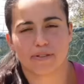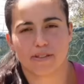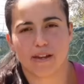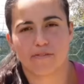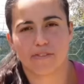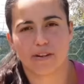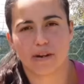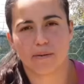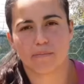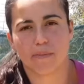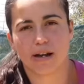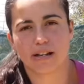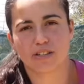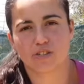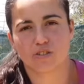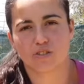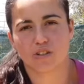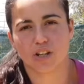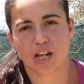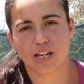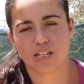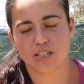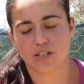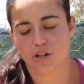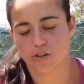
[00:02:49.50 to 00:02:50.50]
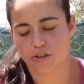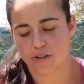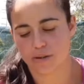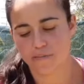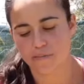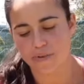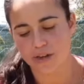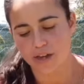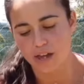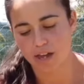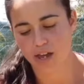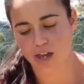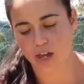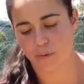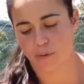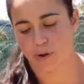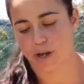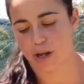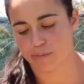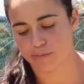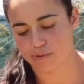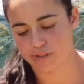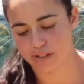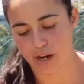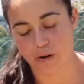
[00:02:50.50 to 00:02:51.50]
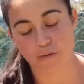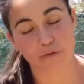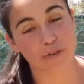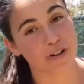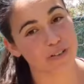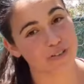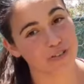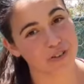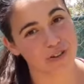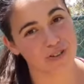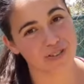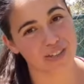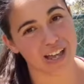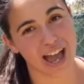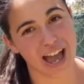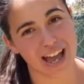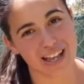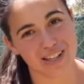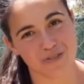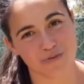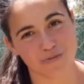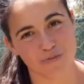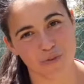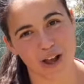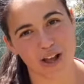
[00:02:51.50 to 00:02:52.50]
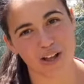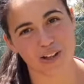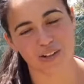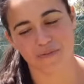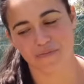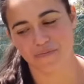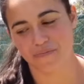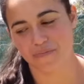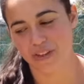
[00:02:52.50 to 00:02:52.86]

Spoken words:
to have any mites or lice on them. It will help to get rid of those as well.